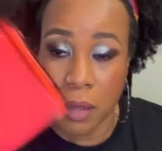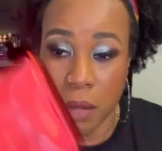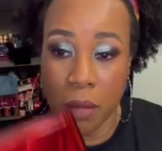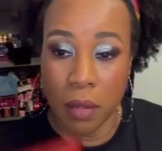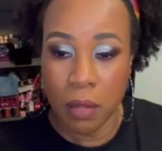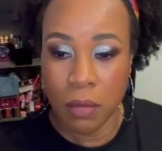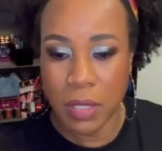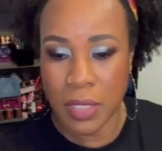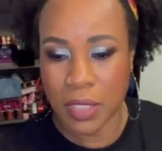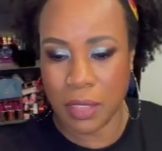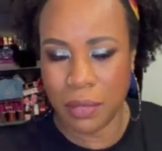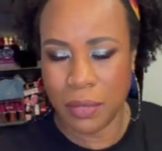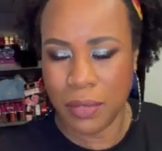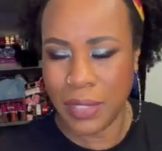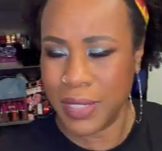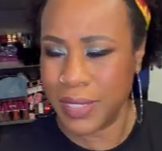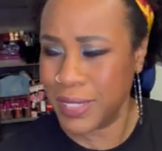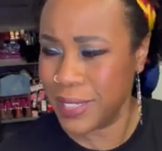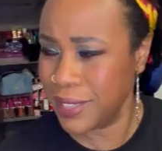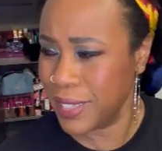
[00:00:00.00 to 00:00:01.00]
What is it? What
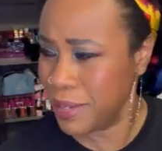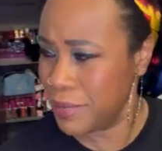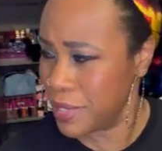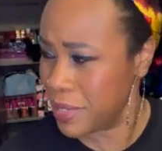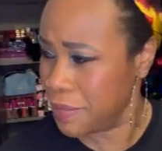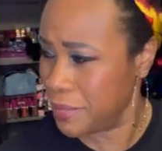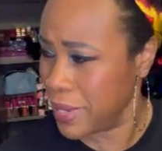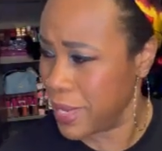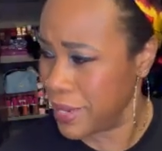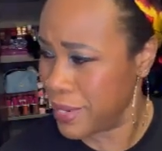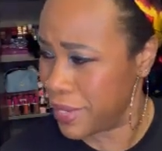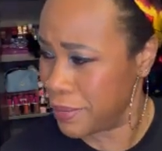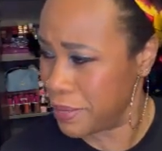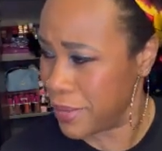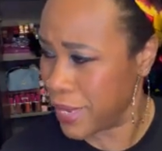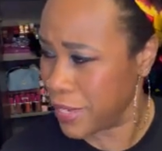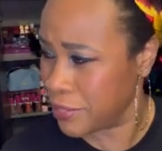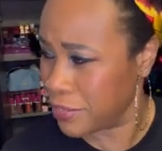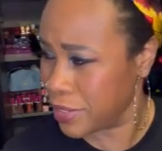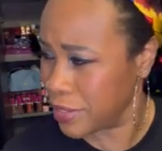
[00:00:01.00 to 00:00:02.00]
is his name? Is it
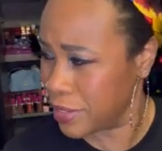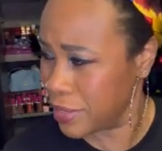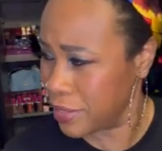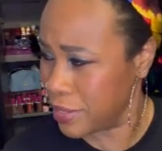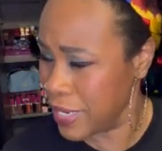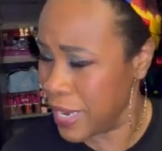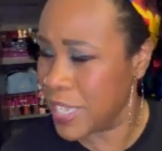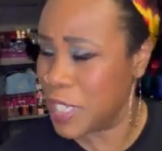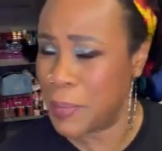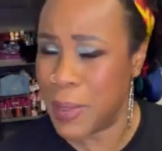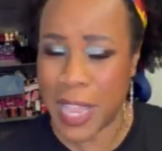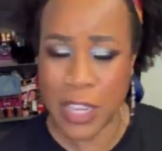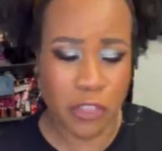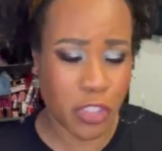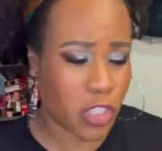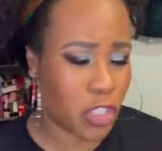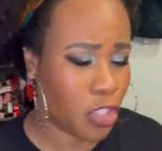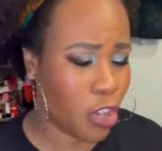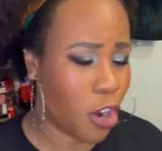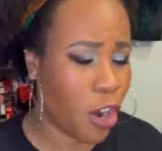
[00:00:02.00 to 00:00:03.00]
Patrick? Yeah, it's Patrick
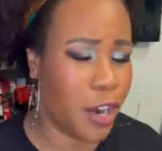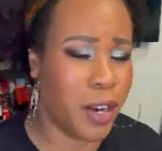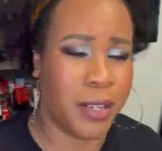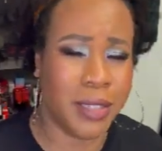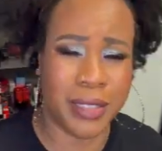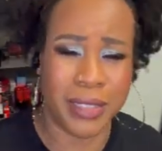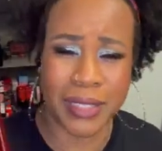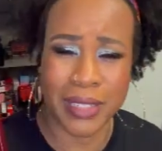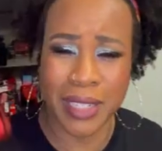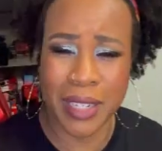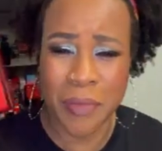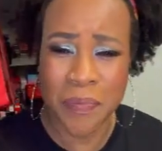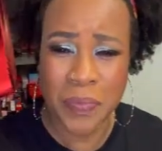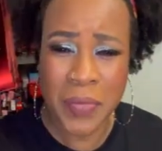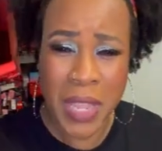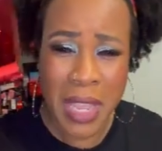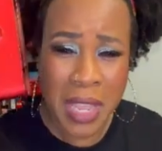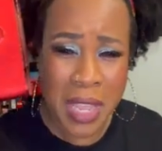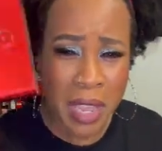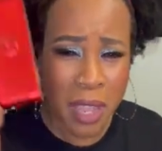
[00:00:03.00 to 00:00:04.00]
Star. I
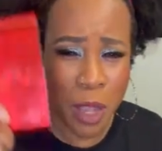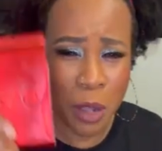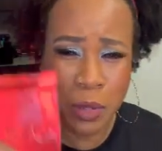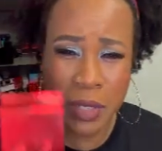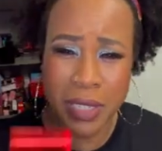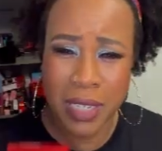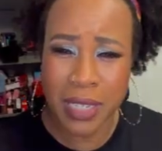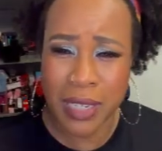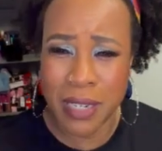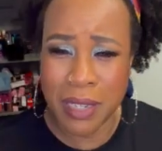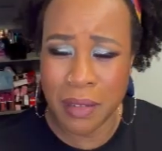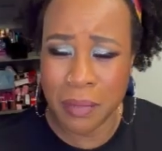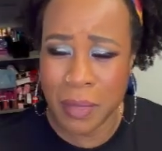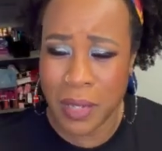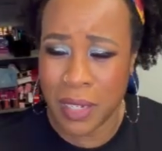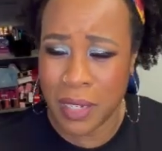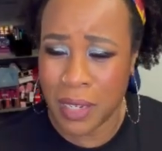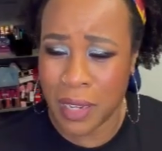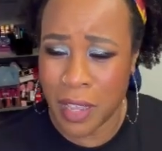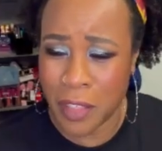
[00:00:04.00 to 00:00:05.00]
always get him
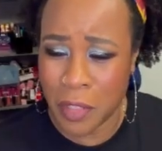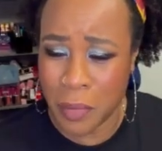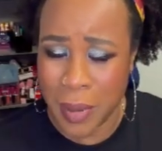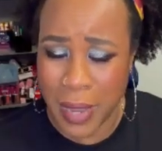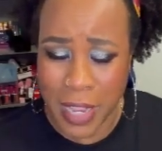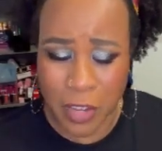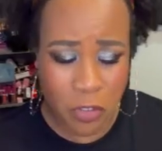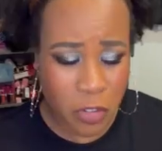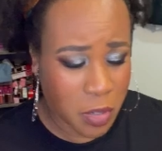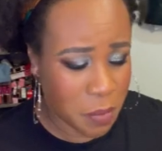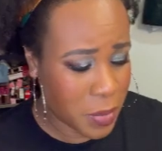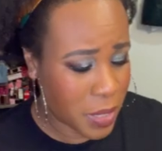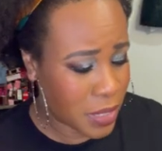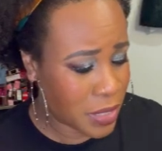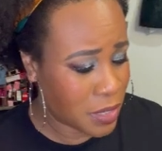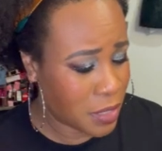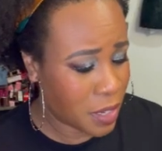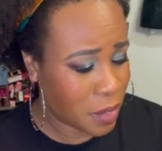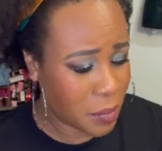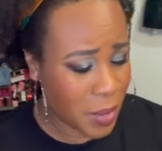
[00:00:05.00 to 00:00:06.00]
and other Patrick
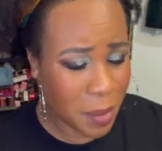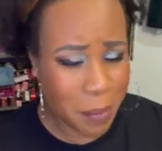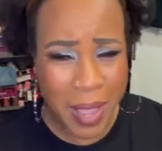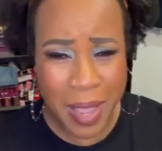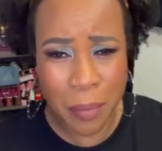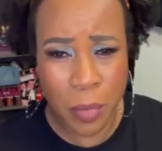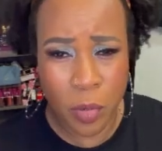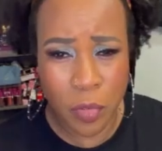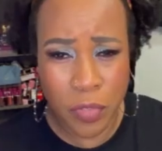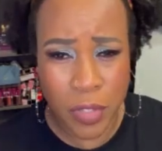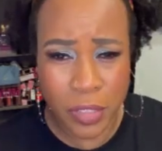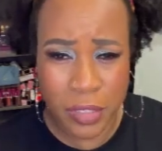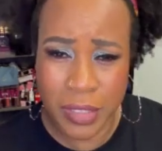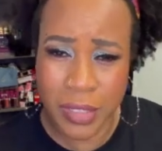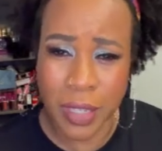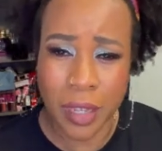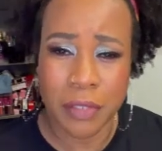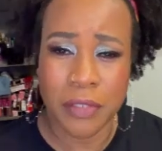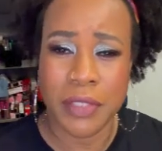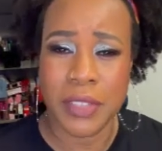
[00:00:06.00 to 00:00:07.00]
mixed up. I buy both their
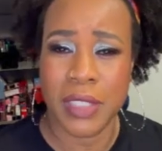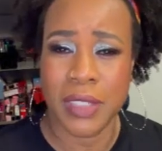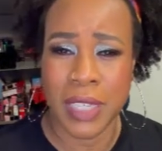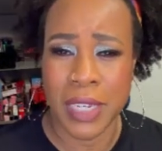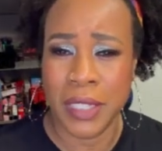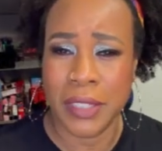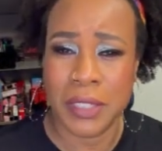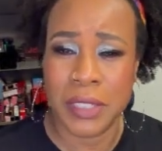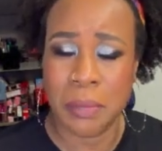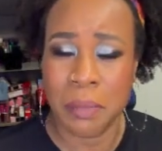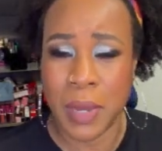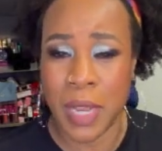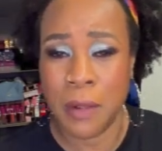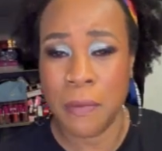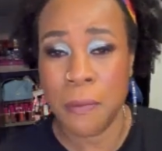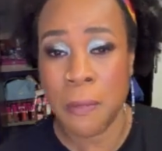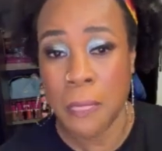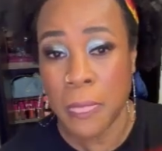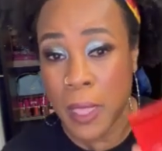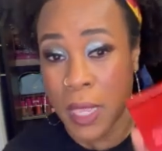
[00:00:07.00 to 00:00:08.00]
things, but
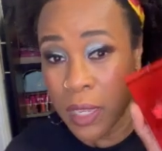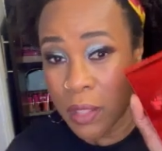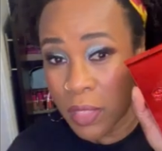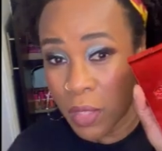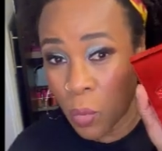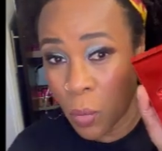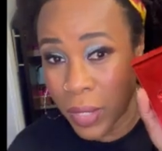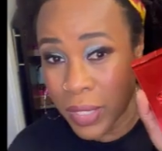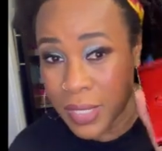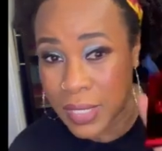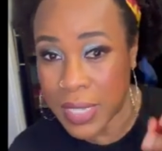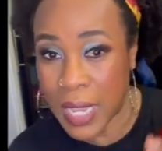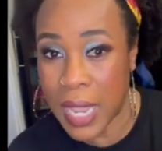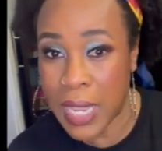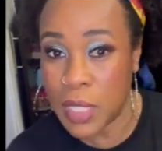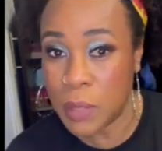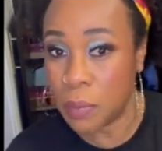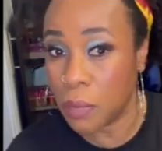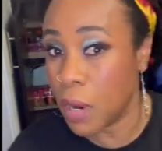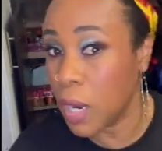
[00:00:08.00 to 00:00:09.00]
the one
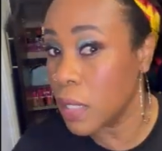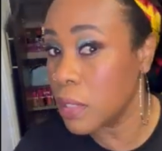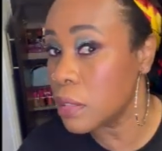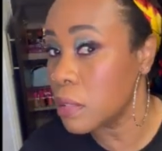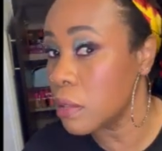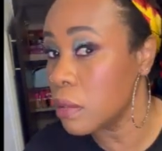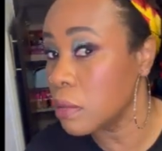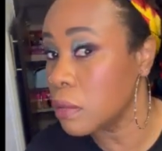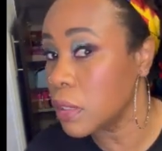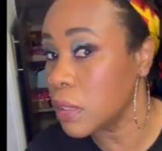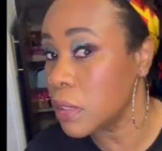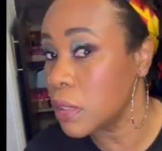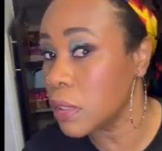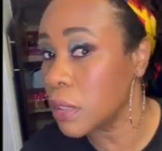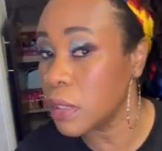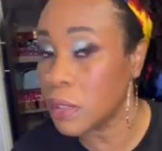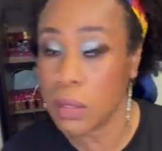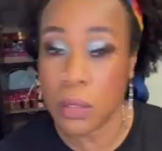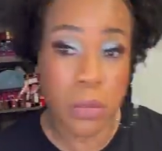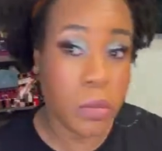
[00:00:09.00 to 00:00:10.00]
size bronzer, which
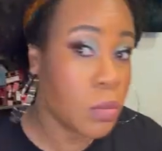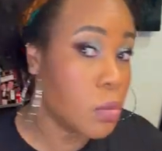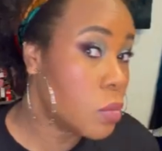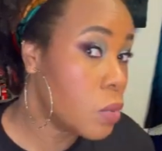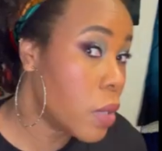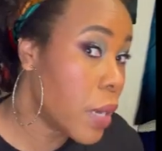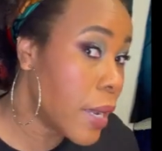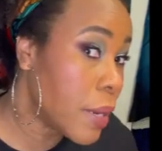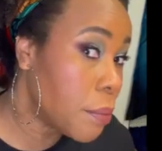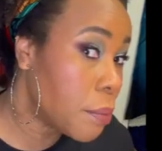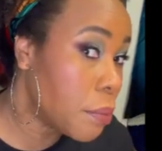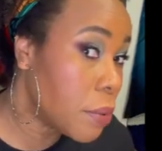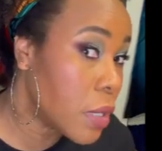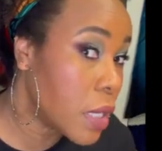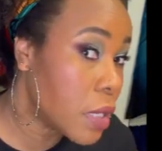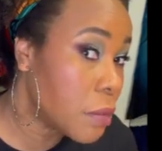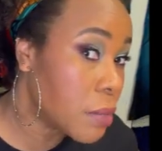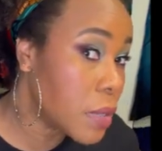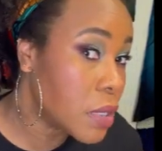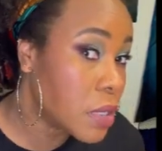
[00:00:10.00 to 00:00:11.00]
is quite
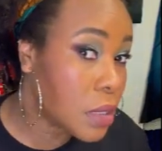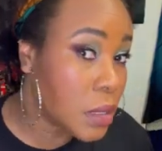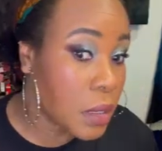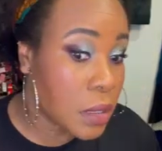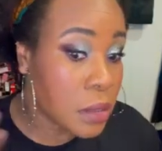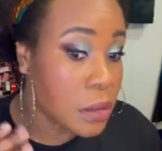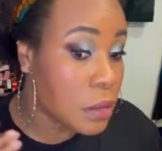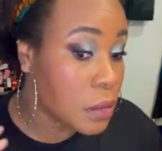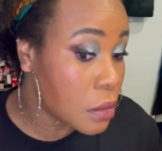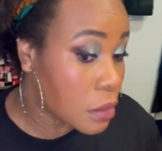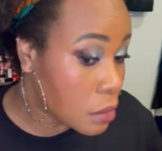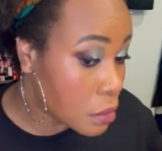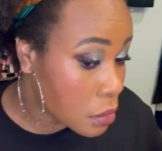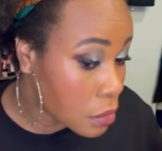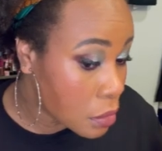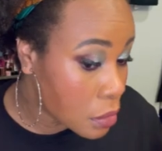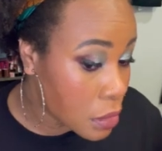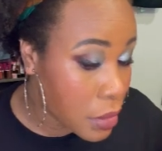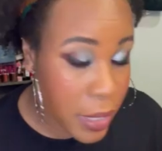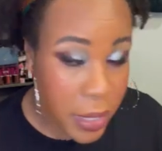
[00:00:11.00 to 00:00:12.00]
pigmented. Oh,
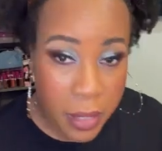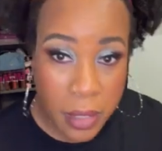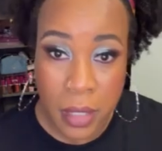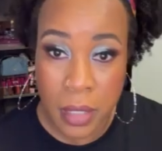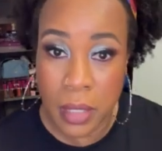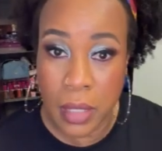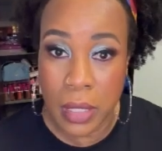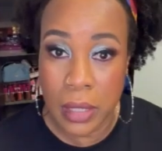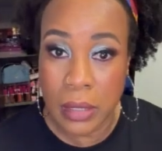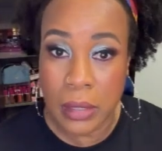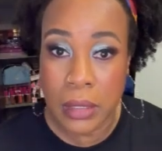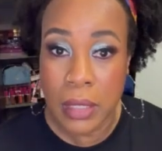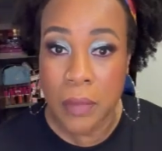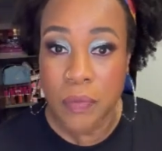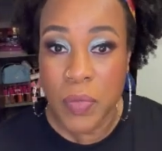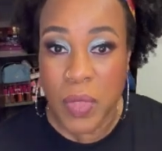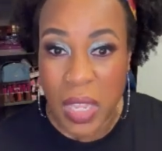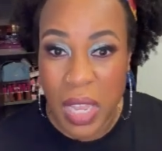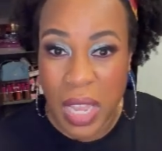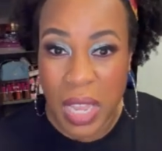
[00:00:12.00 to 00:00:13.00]
yeah, it is.
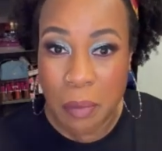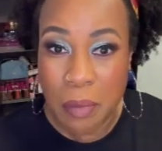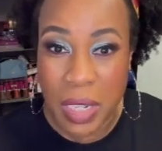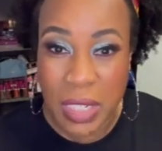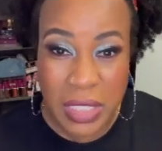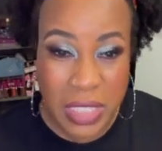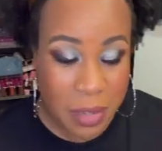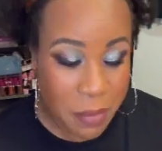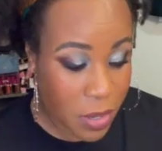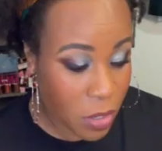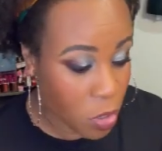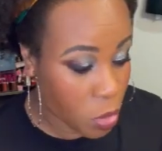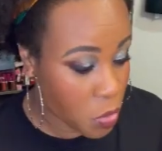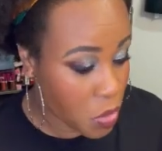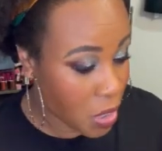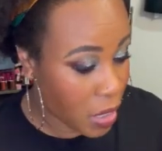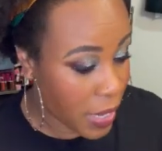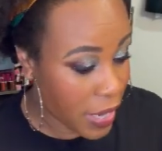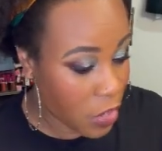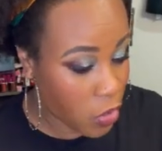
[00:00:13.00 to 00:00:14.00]
Next time I'll go with
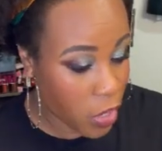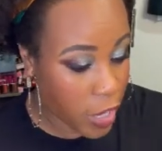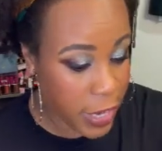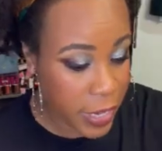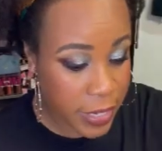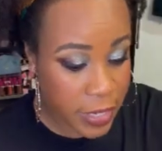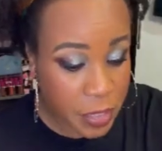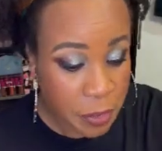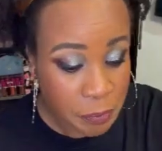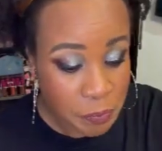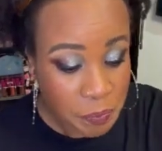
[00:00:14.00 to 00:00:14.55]
a lighter hand.